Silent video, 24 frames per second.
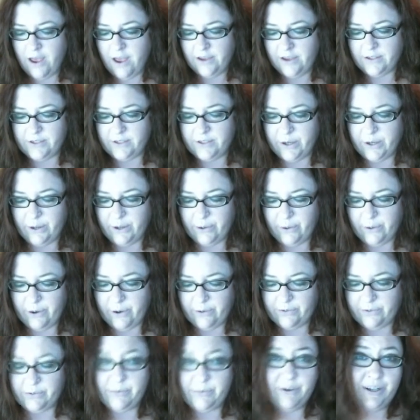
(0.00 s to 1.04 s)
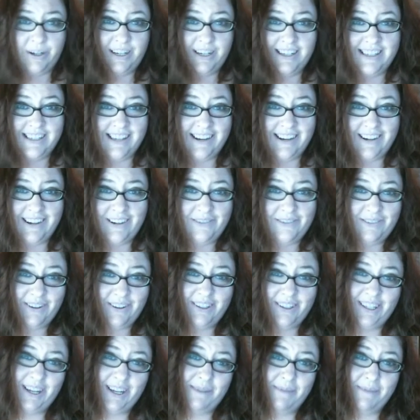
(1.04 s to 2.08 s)
So I was pretty excited to
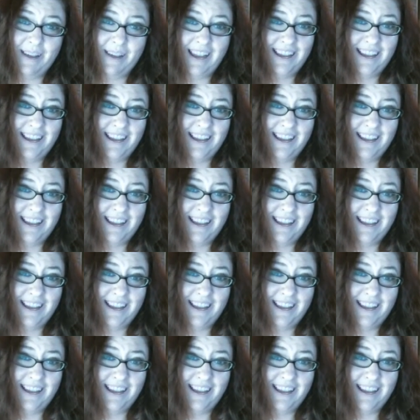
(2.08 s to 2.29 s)
finally get my